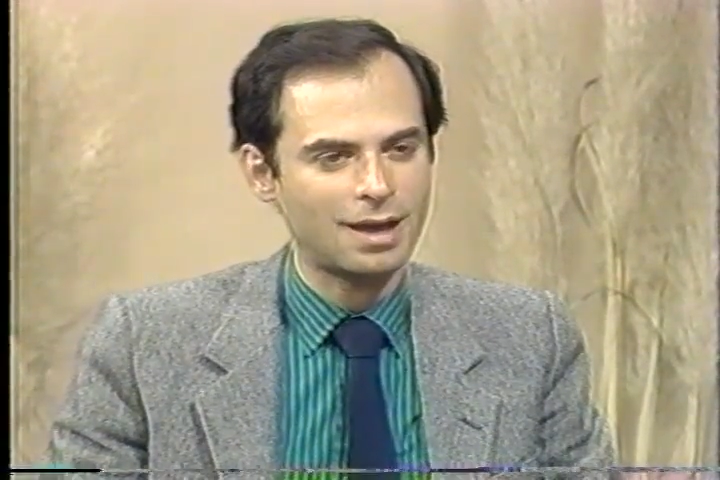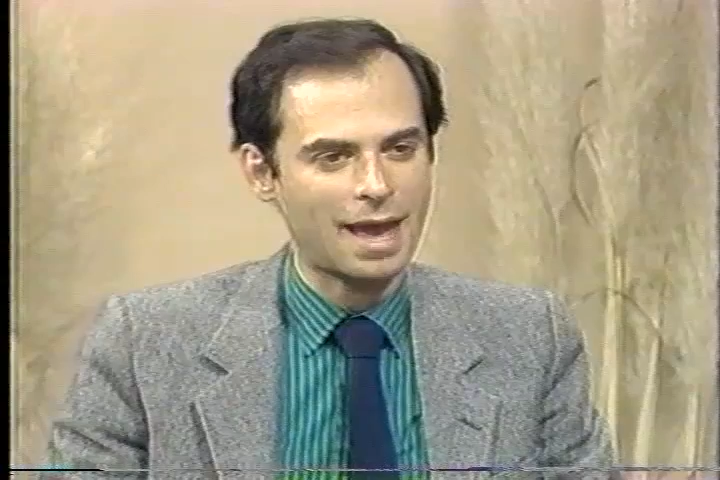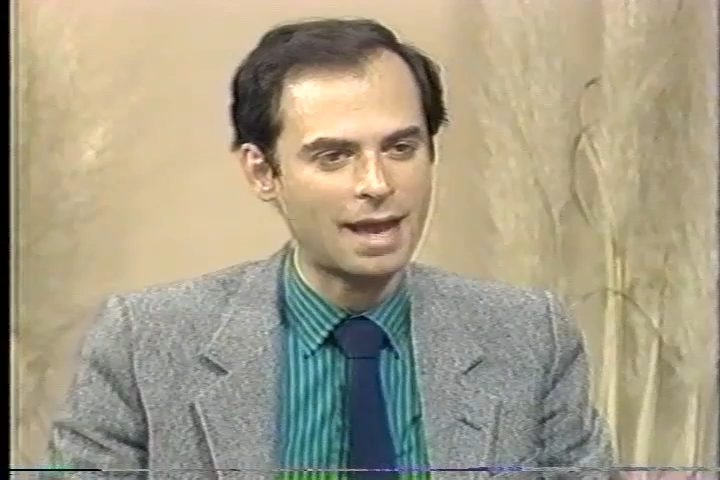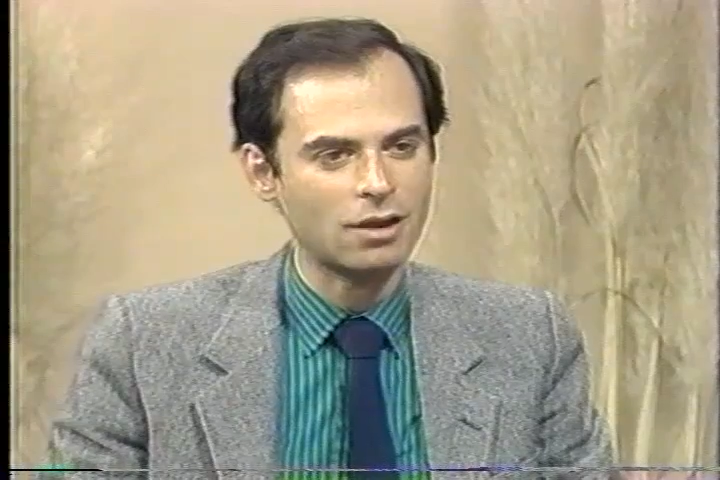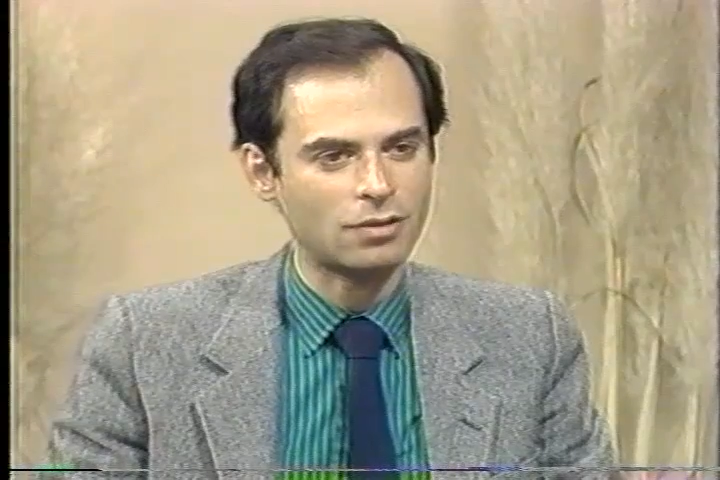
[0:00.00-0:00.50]

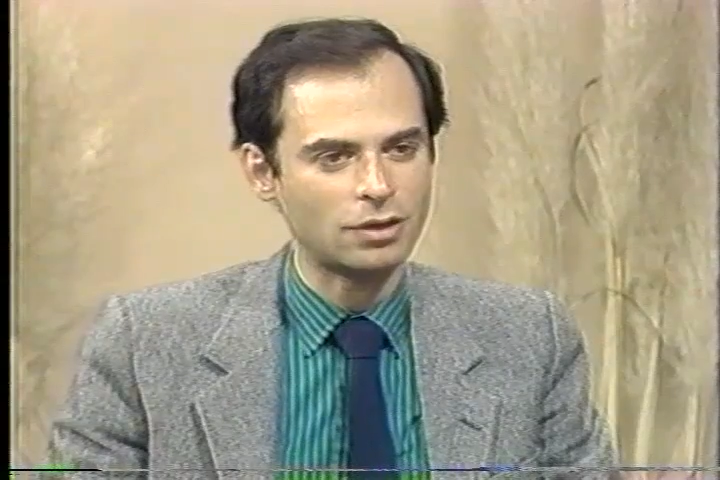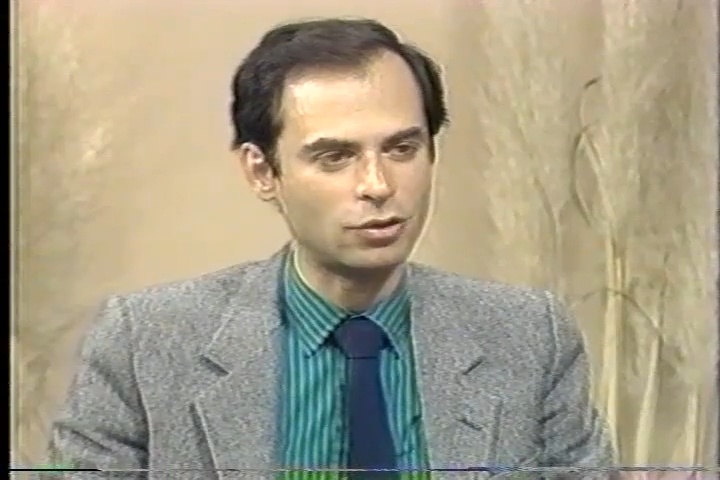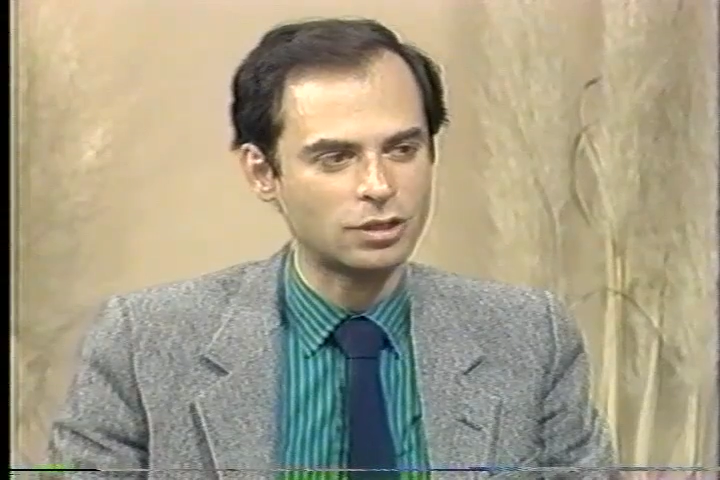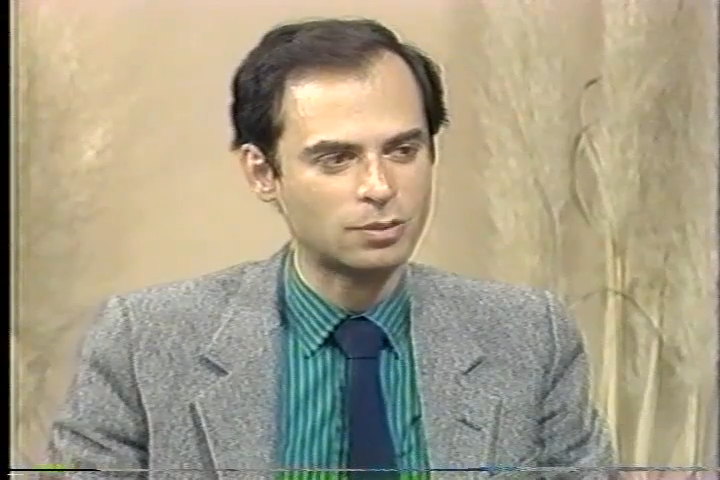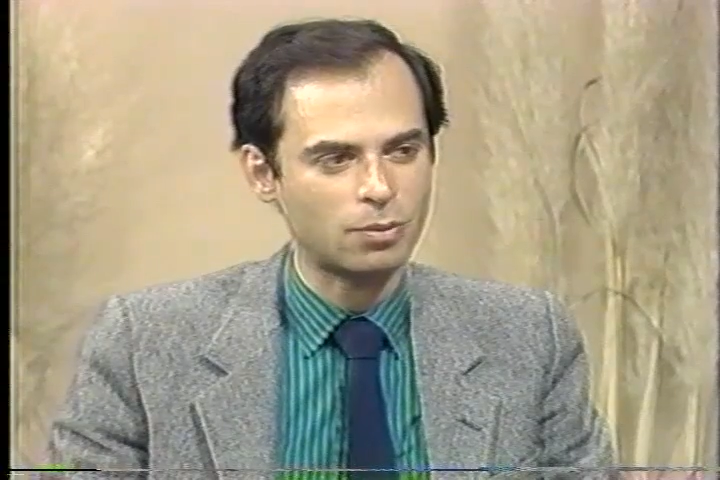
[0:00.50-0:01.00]
anger that
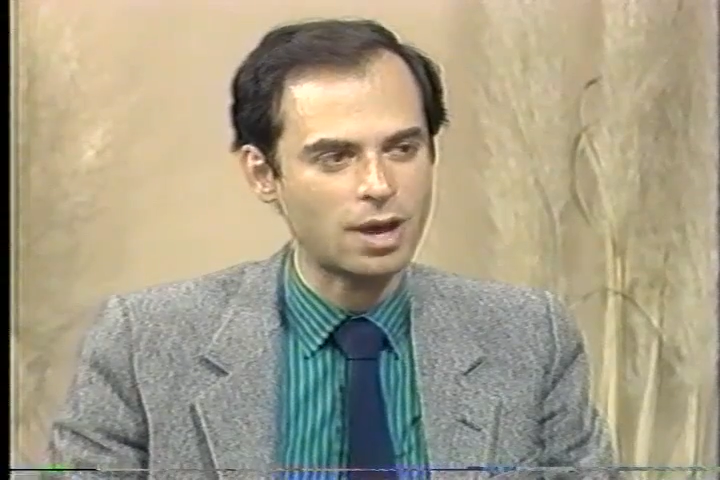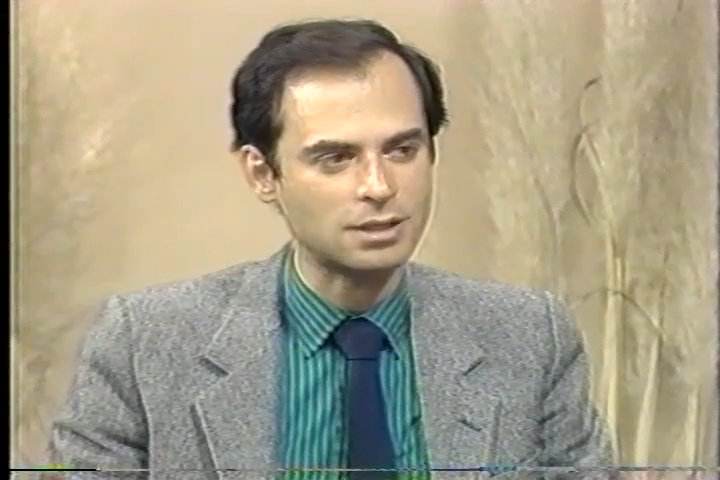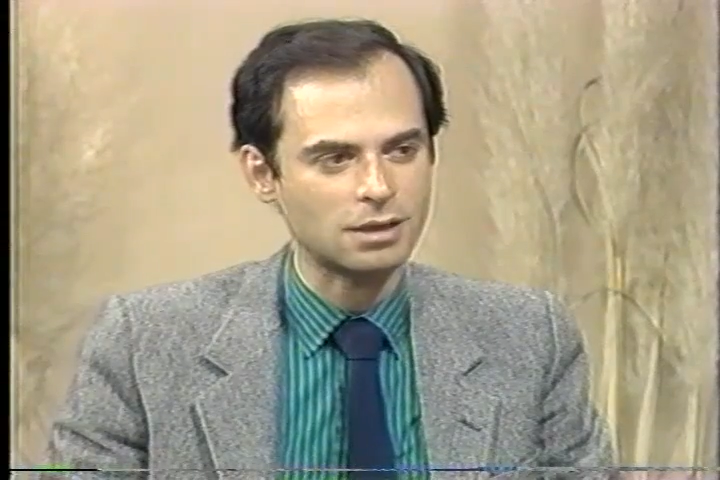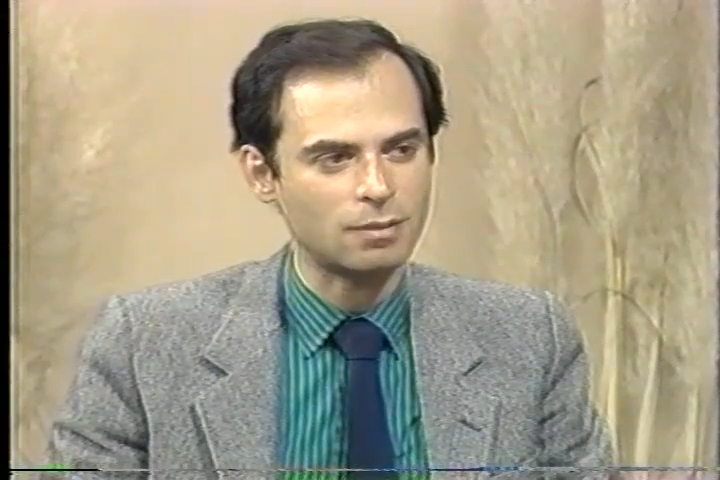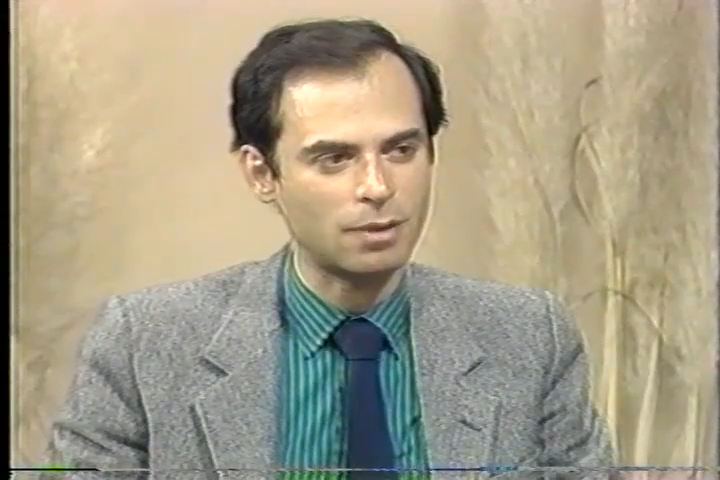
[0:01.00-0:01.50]
you
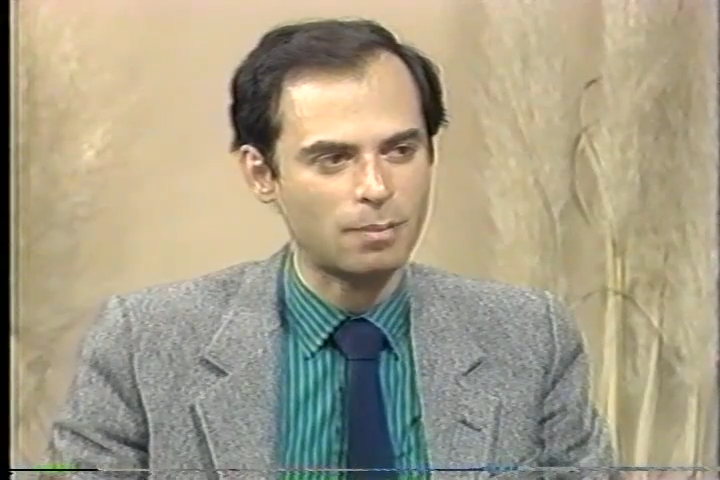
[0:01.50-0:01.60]
express, it can be